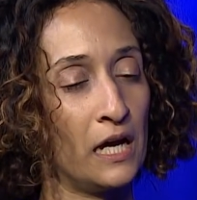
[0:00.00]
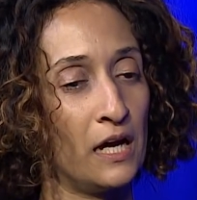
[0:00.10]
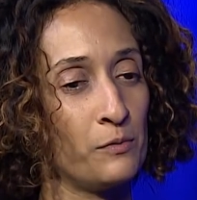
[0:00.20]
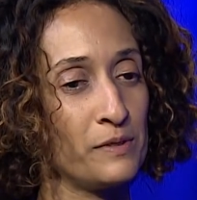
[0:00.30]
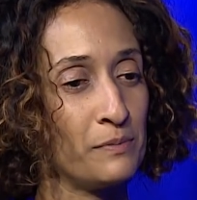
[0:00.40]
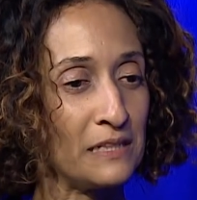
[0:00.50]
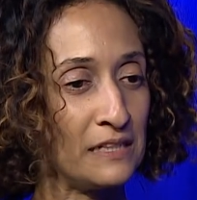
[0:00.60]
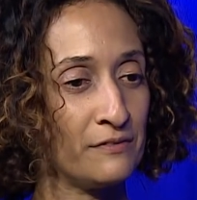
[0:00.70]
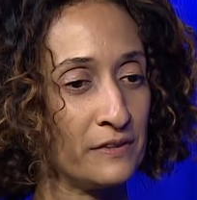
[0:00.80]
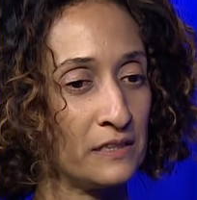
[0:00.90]
We
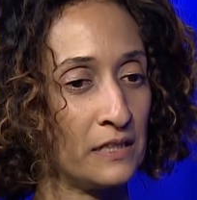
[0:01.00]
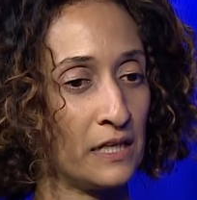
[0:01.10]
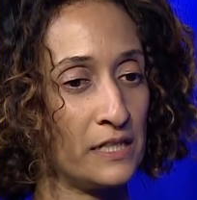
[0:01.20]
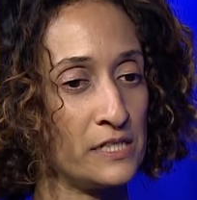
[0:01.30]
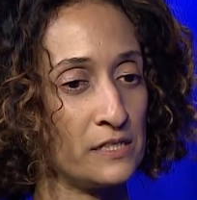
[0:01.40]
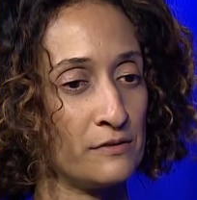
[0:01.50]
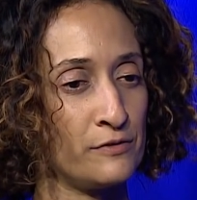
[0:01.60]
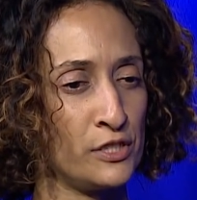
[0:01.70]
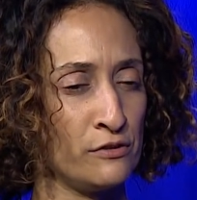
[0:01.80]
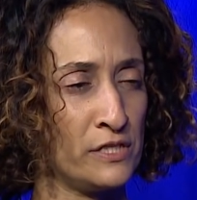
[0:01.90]
believe in the idea of
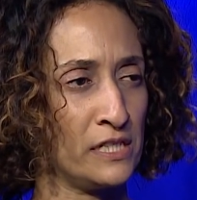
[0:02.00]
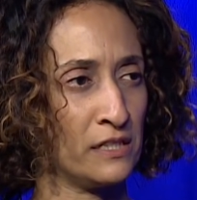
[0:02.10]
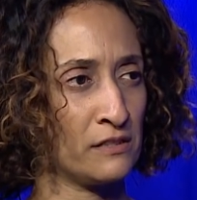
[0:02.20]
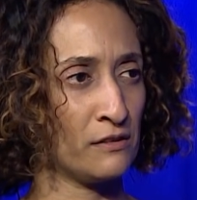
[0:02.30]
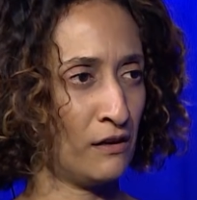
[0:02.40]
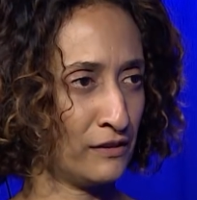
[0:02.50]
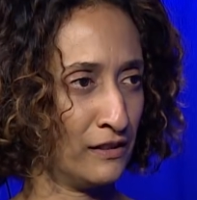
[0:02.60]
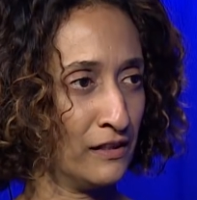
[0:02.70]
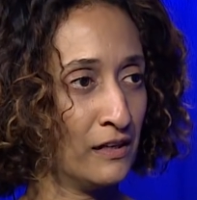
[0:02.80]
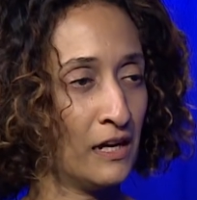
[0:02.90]
duty and
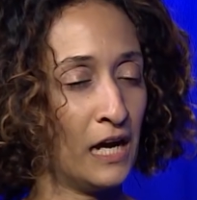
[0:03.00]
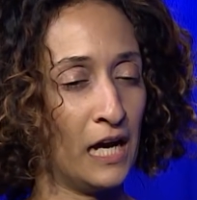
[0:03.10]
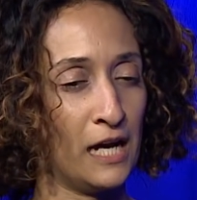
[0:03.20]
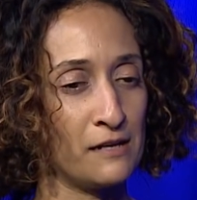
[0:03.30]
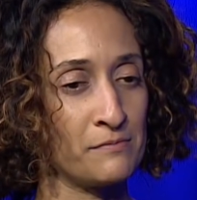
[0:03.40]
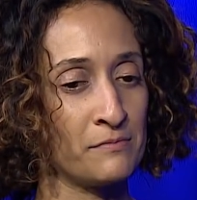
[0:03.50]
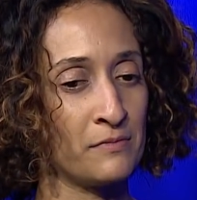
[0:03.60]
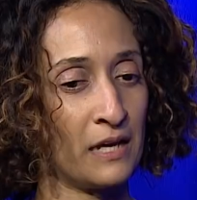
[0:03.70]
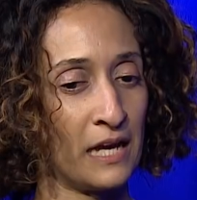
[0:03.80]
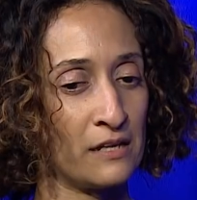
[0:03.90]
honour
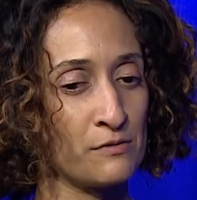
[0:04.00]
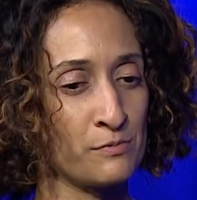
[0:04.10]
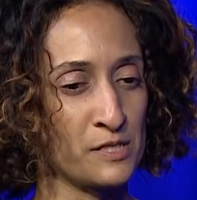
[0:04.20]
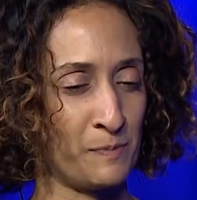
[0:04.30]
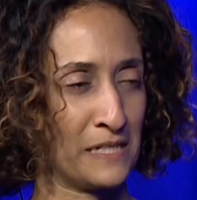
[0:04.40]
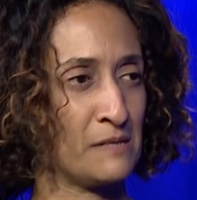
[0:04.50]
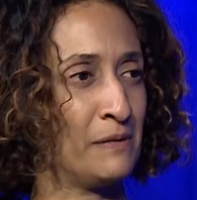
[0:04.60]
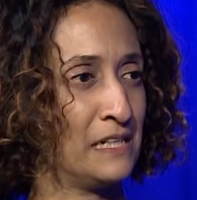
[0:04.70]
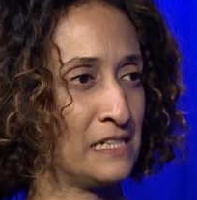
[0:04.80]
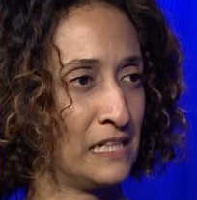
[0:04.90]
and
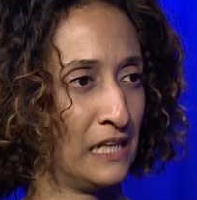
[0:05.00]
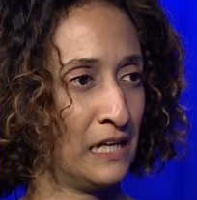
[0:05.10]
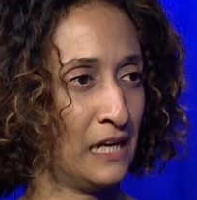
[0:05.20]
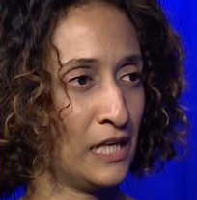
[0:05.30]
respectability.